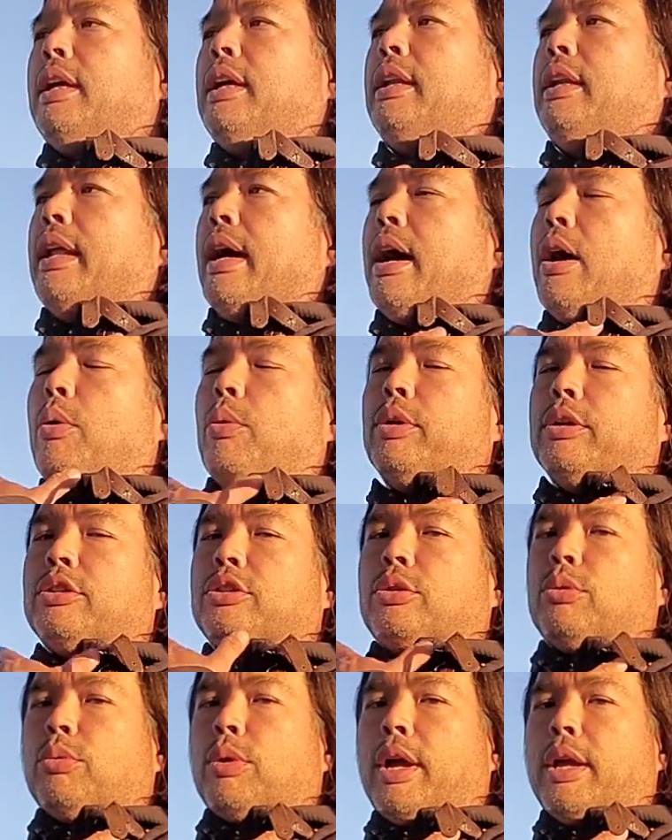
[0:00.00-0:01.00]
it now wants
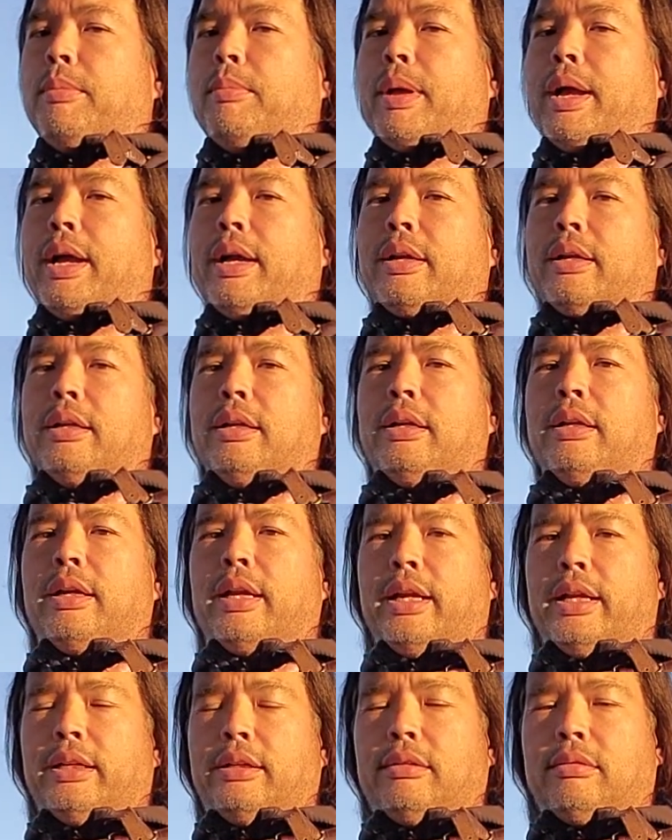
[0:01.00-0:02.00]
to ride back
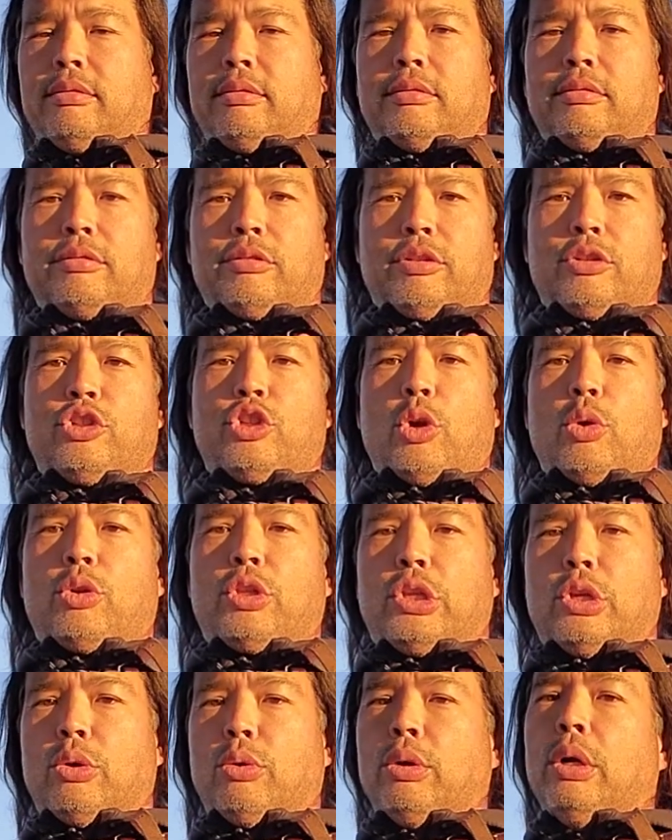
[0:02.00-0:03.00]
and
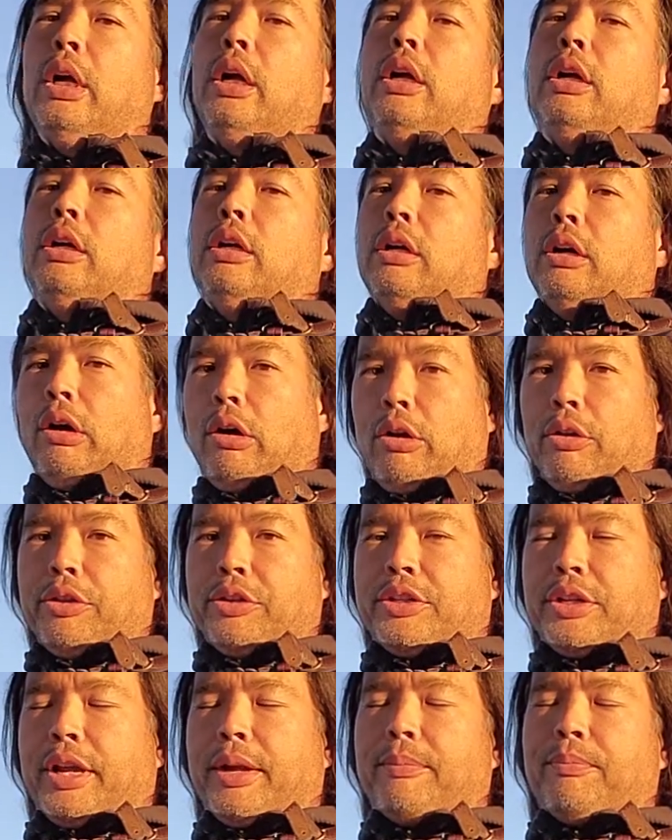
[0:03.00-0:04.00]
choke you all the
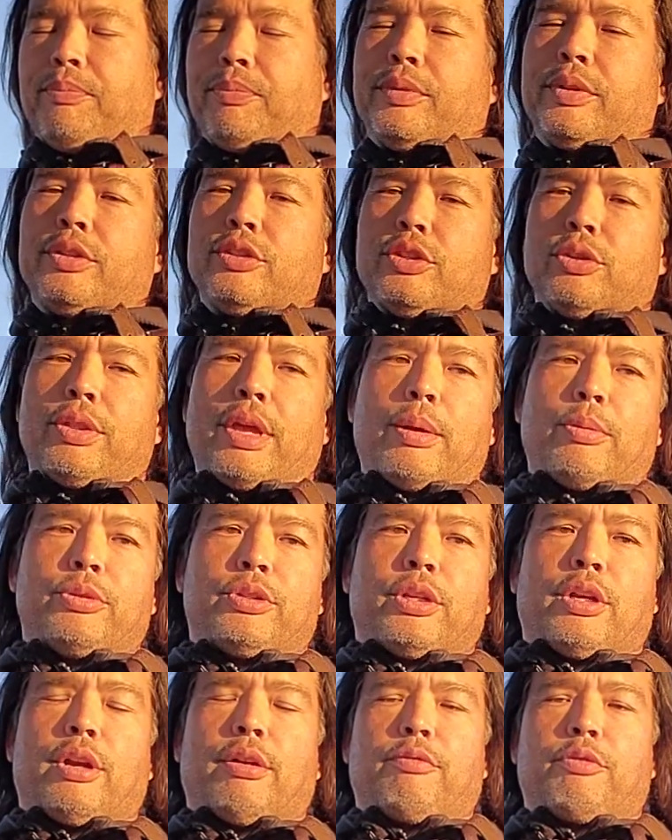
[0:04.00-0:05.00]
time. And so that
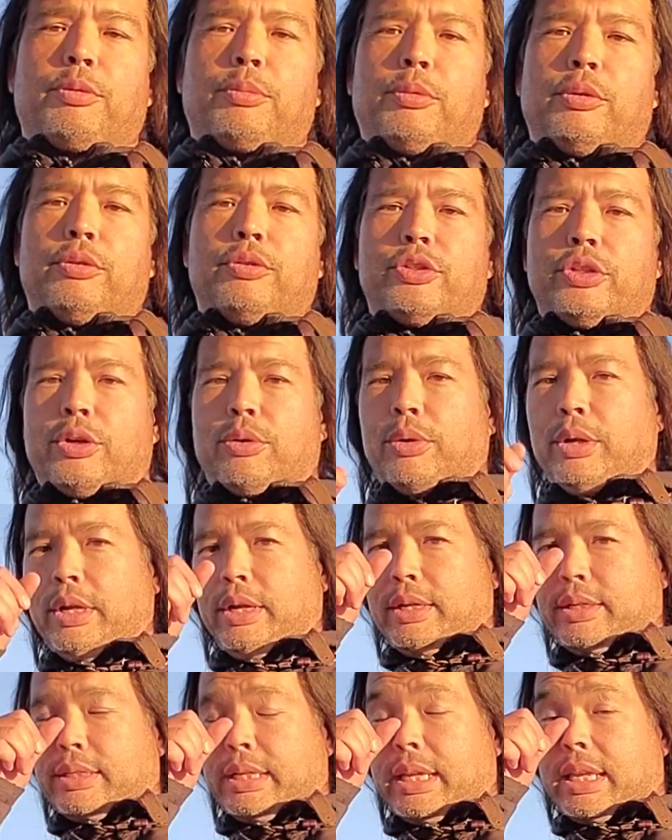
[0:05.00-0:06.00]
wasn't comfortable. So
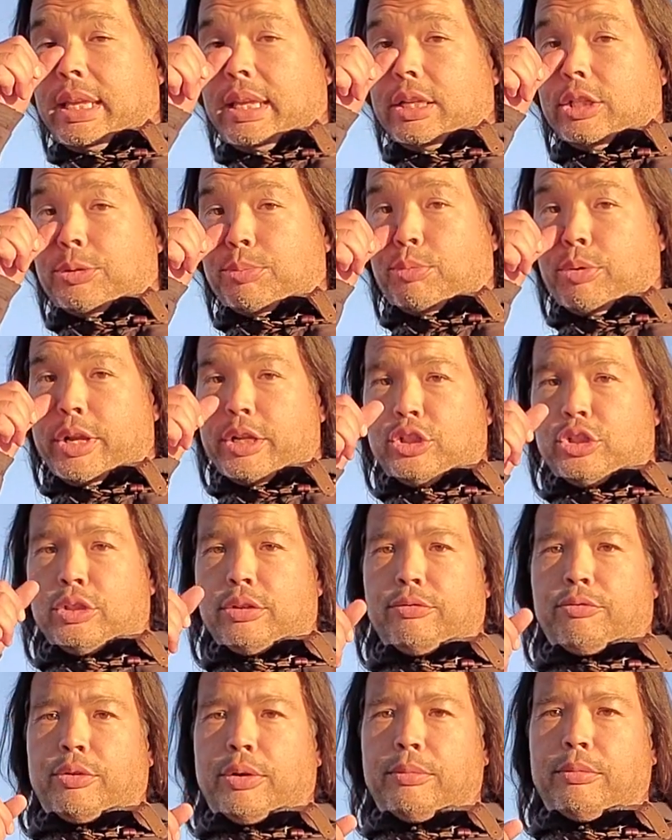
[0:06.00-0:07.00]
taking
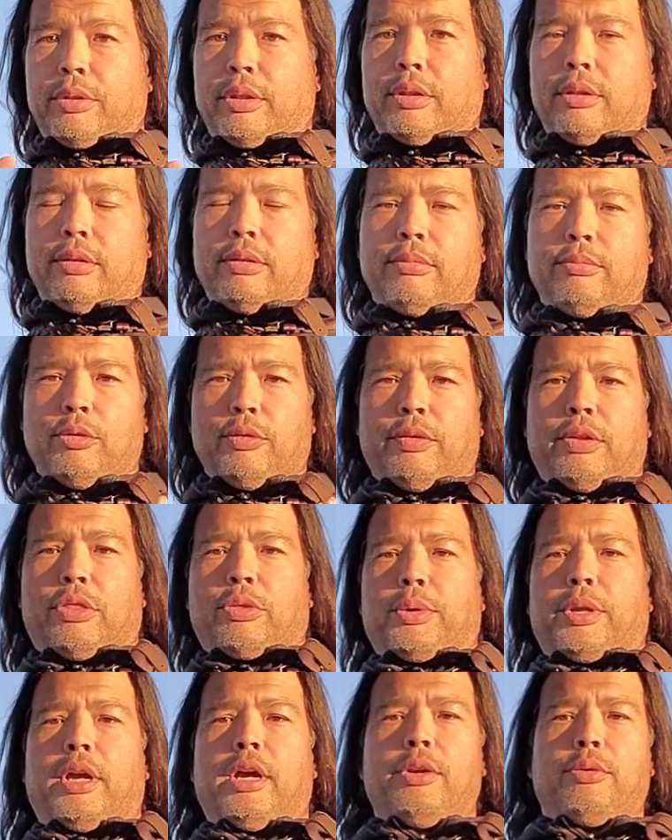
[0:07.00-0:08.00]
inspiration from the movie
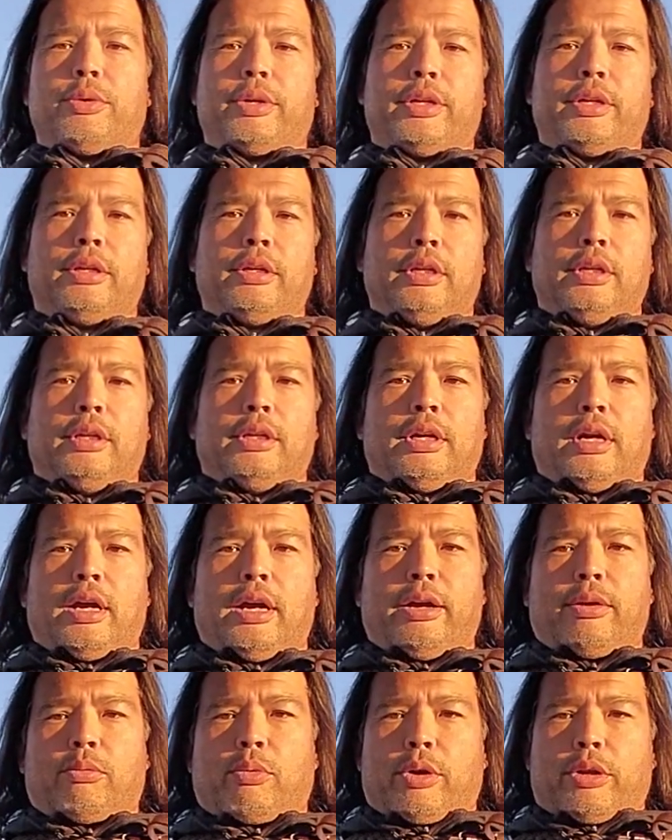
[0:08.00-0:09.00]
300,
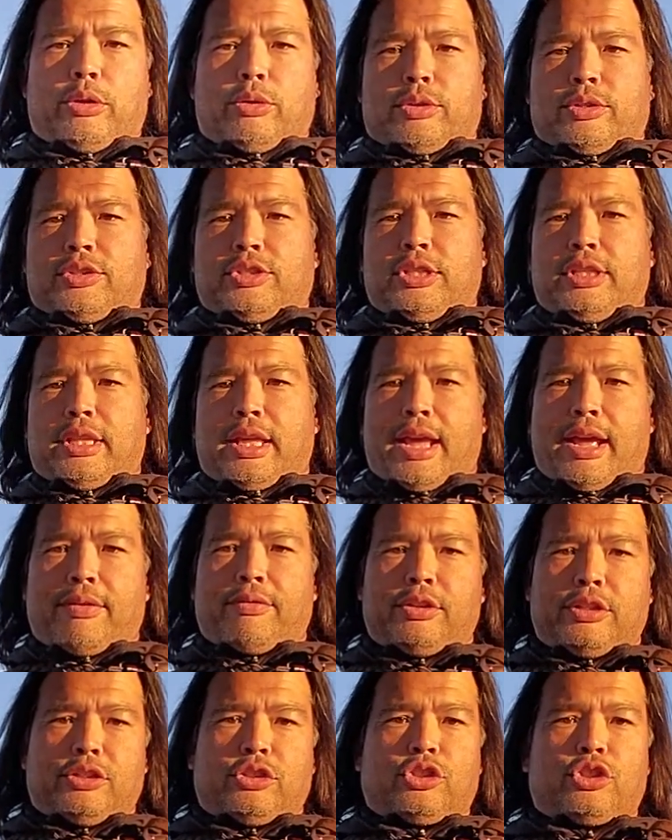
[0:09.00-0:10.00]
where you can see they have
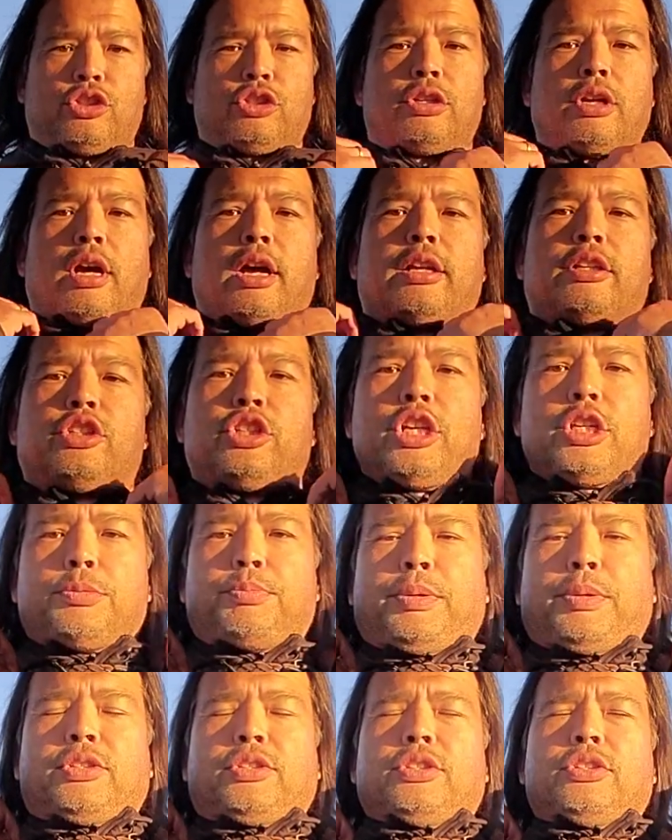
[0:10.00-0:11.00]
these
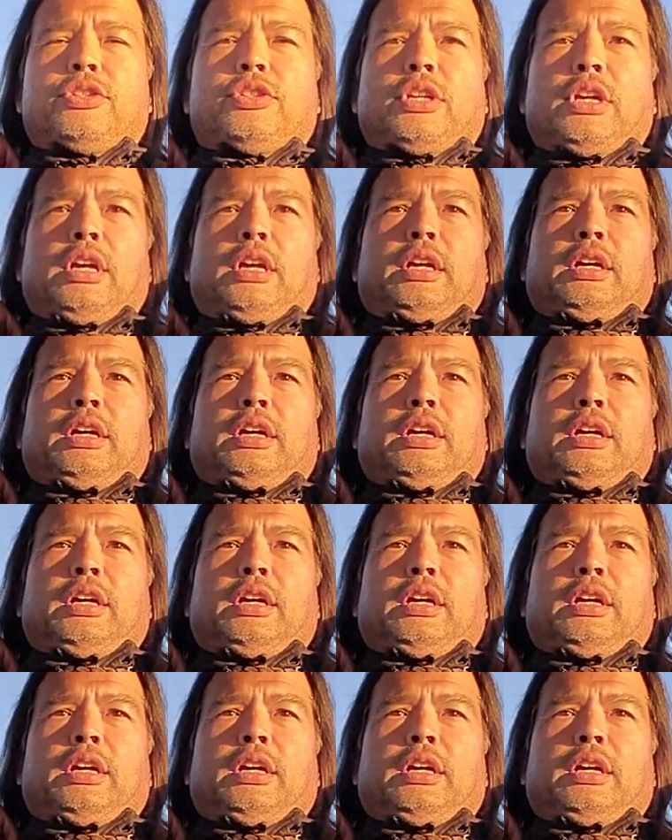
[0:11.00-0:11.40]
chest pieces,